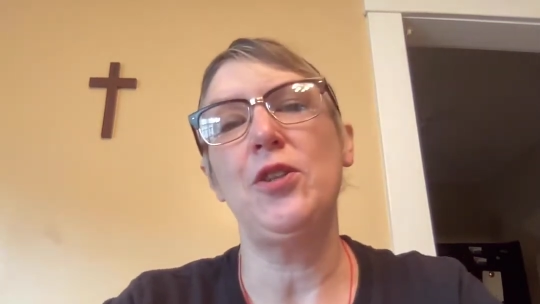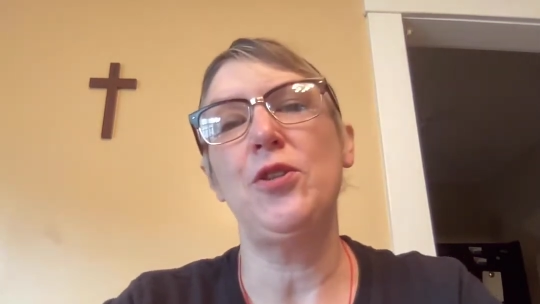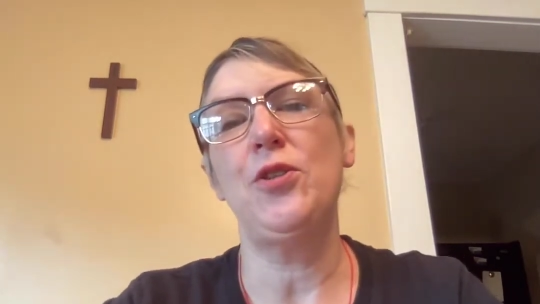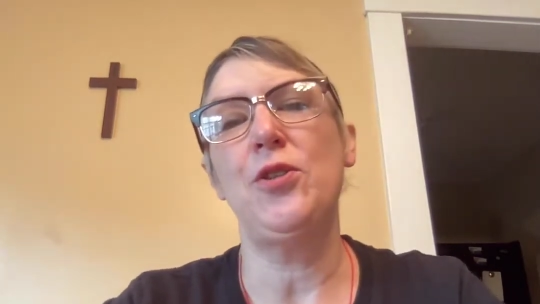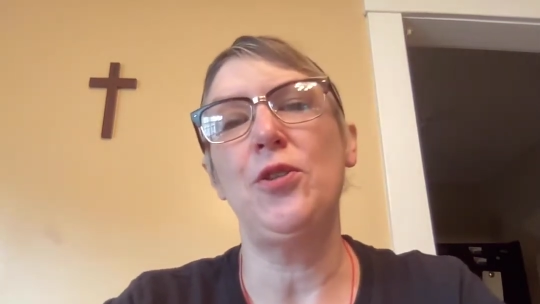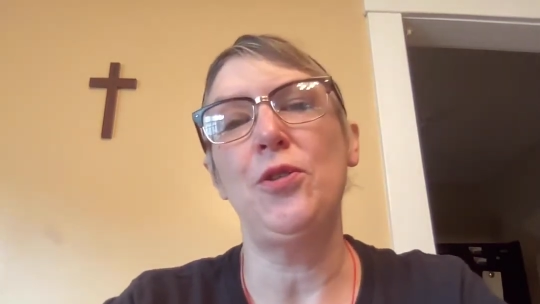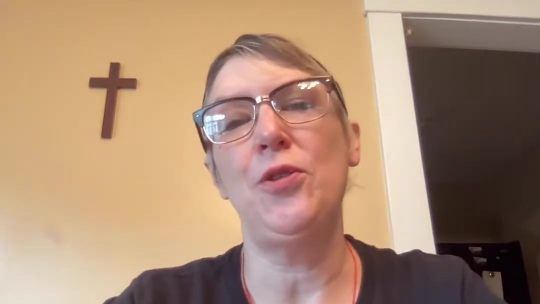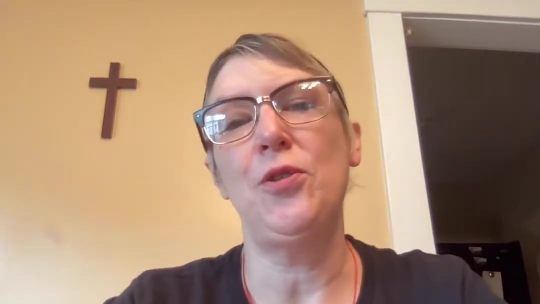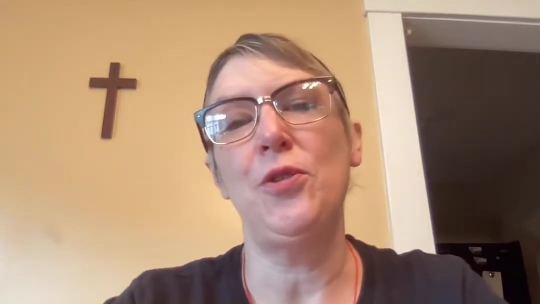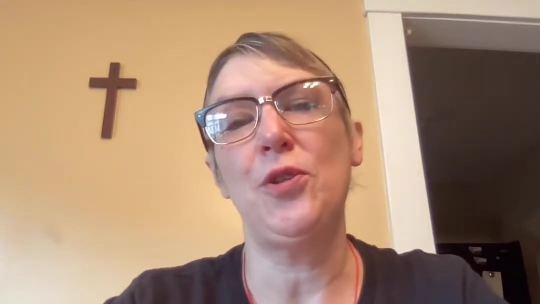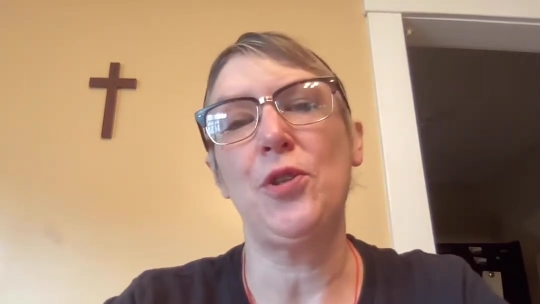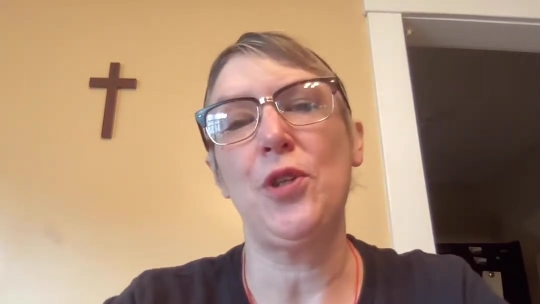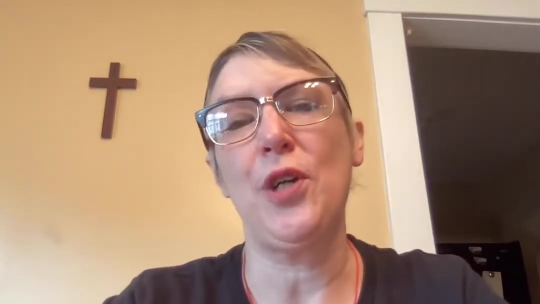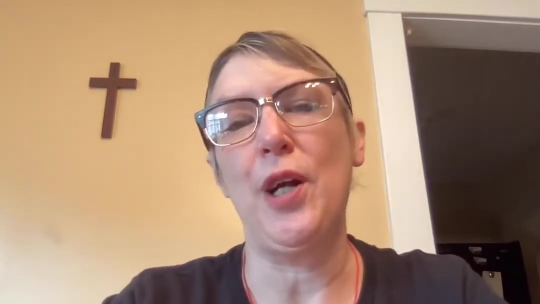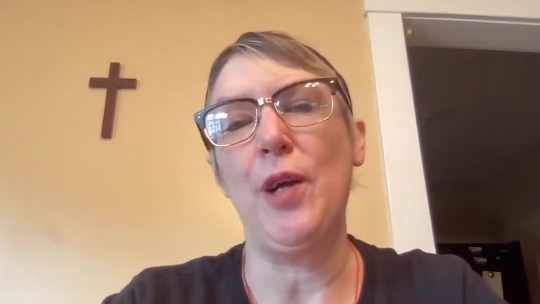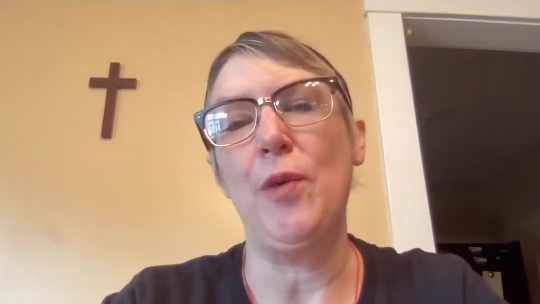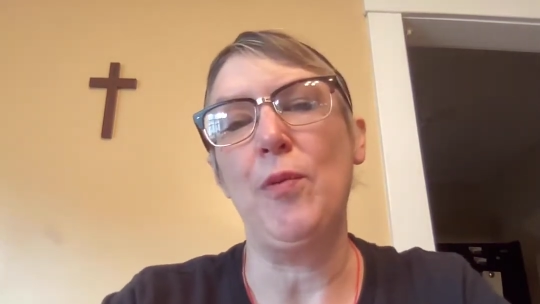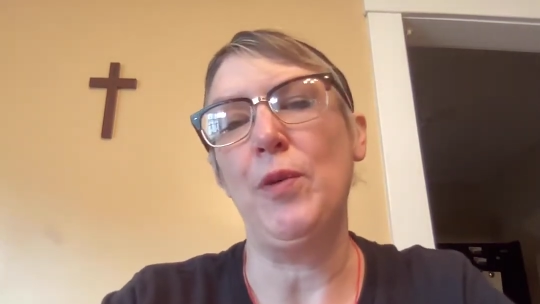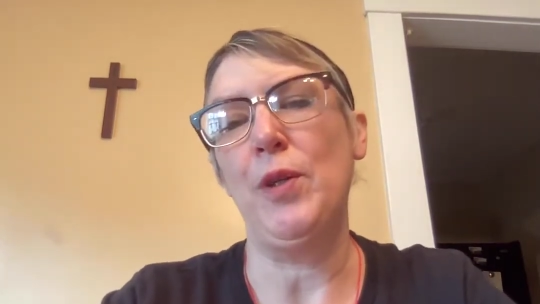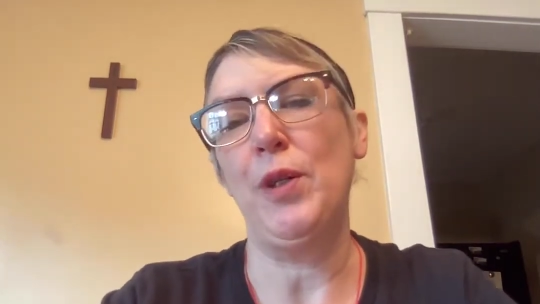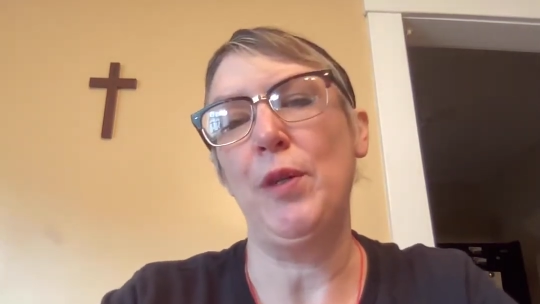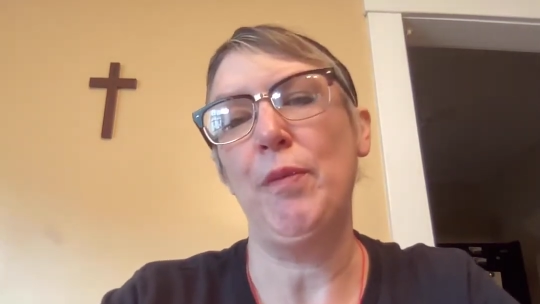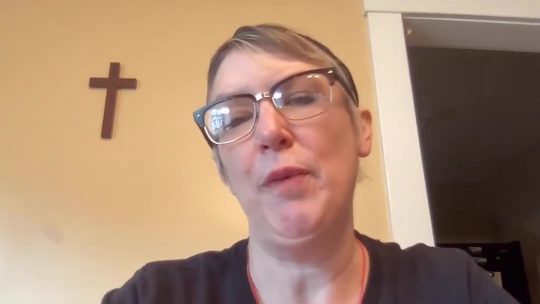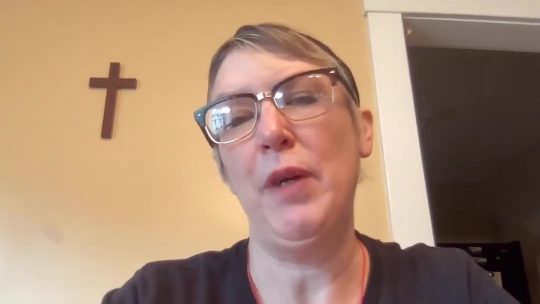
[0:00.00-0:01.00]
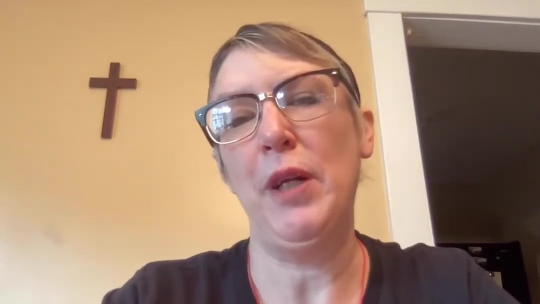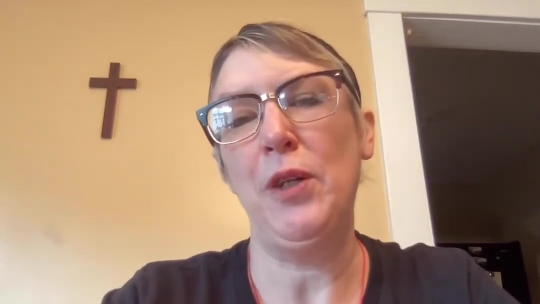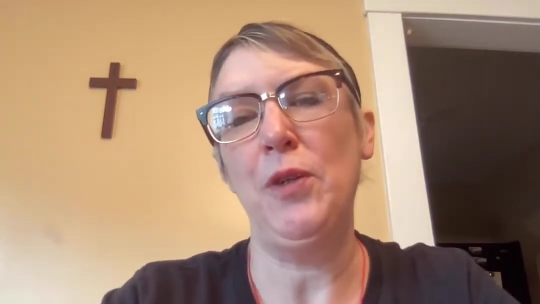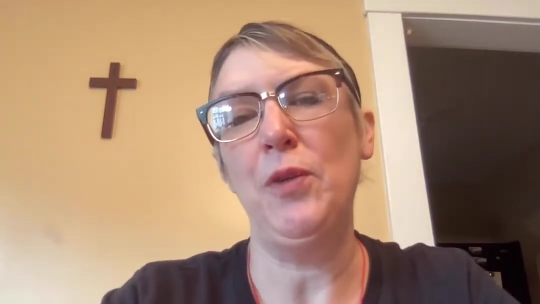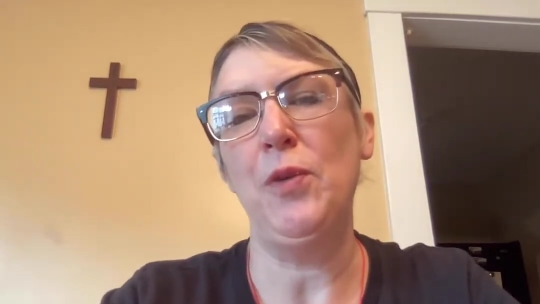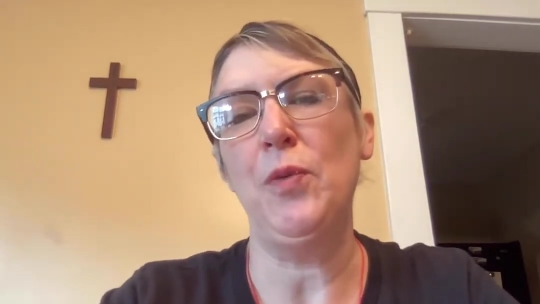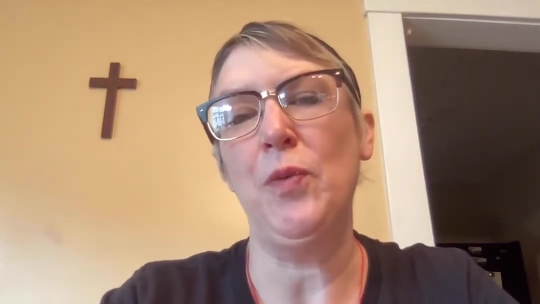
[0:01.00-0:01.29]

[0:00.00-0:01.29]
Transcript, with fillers: to try one of my new